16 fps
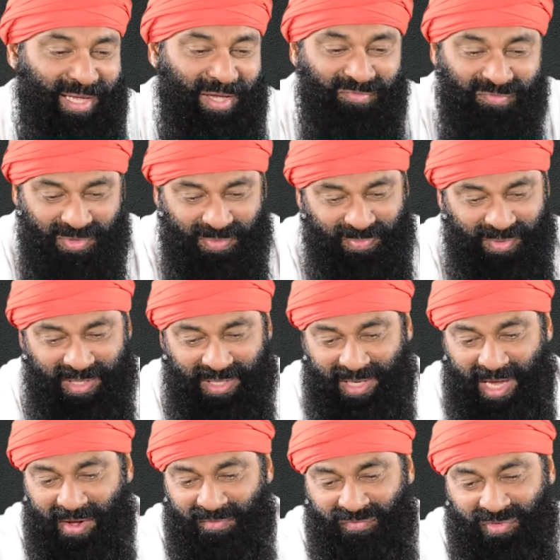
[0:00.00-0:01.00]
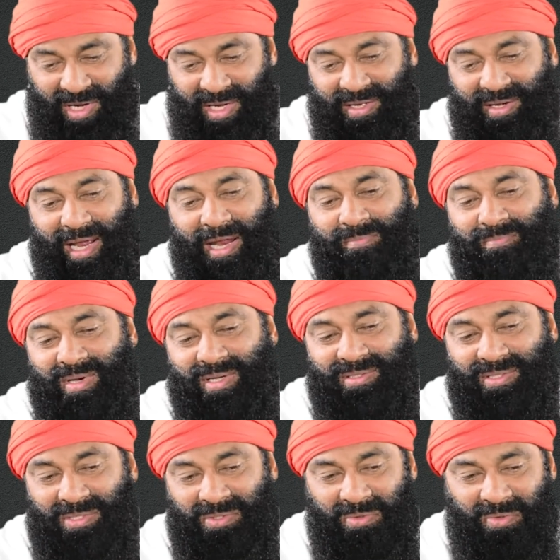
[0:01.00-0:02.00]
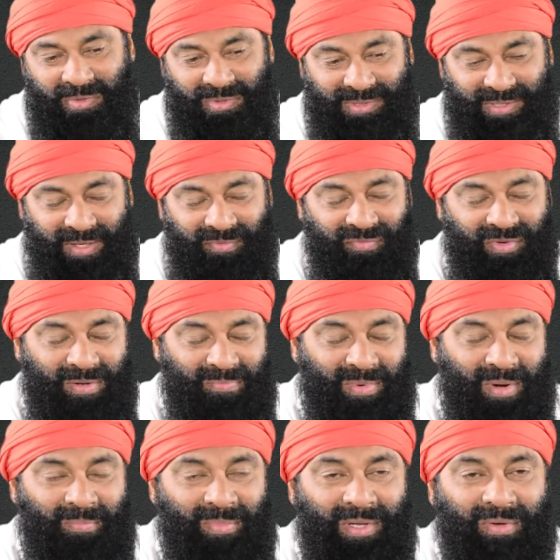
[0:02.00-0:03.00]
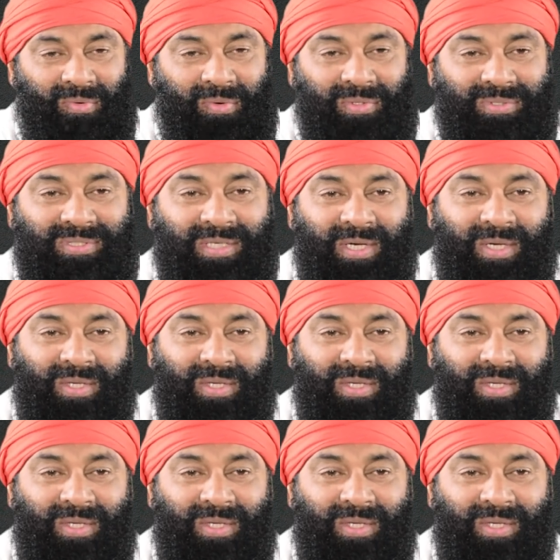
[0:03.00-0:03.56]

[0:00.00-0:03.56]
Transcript: Everybody, every grandmother knows, every mummy knows.